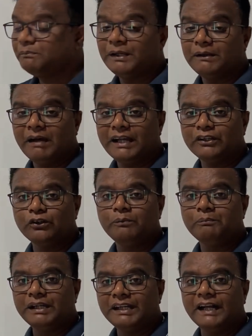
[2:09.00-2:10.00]
of p by q,
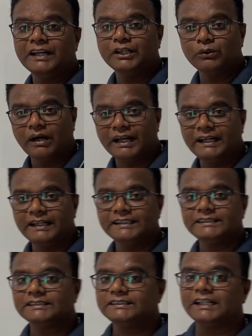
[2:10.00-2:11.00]
p and q are
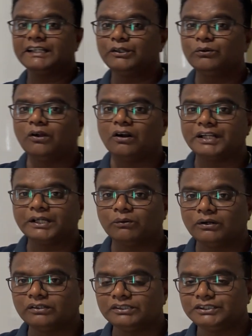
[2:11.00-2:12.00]
integers and q not
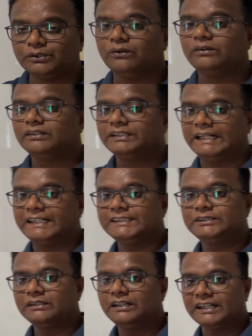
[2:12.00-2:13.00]
equal to 0, that
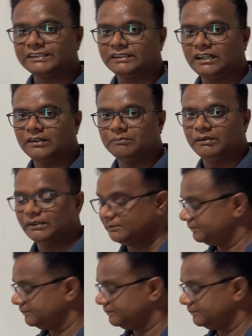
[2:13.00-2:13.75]
is rational number.